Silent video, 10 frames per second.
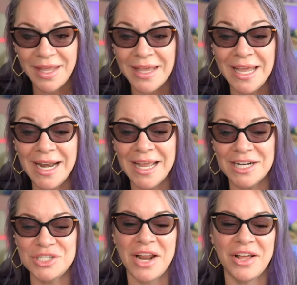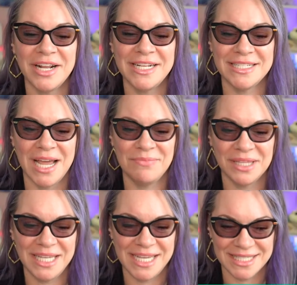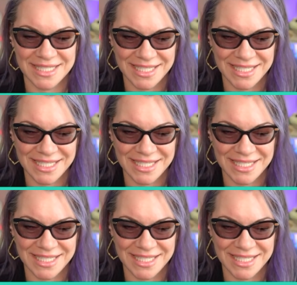Can I get a shout out anytime, please?